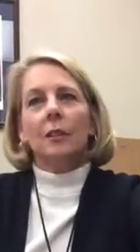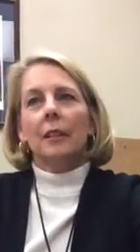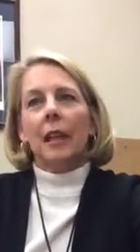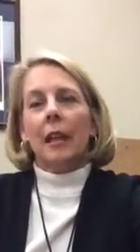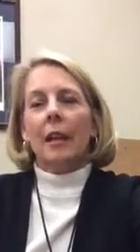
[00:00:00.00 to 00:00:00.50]

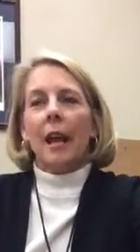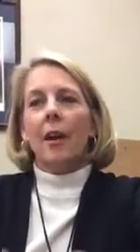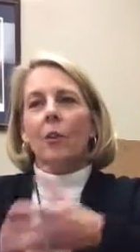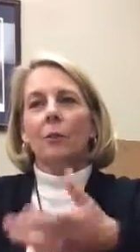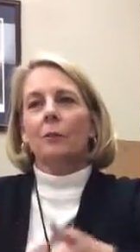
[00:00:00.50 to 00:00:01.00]
and
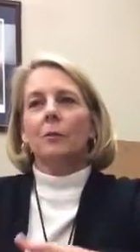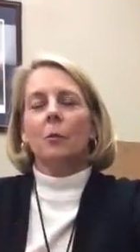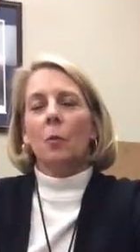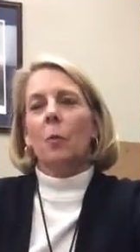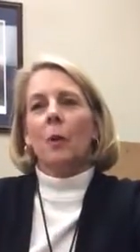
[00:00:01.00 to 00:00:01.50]
how
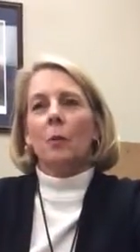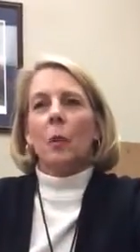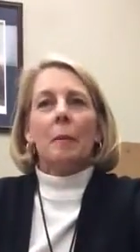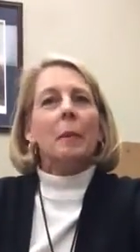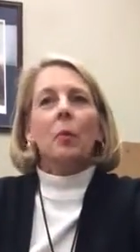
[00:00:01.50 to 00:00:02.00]

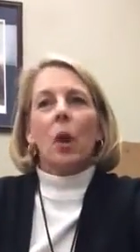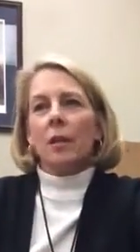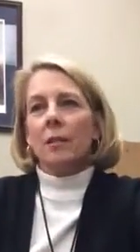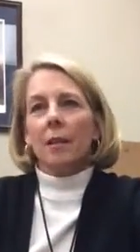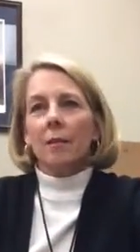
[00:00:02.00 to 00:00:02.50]
women
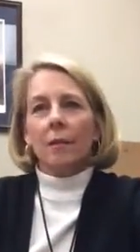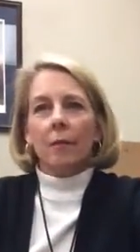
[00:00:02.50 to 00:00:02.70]
process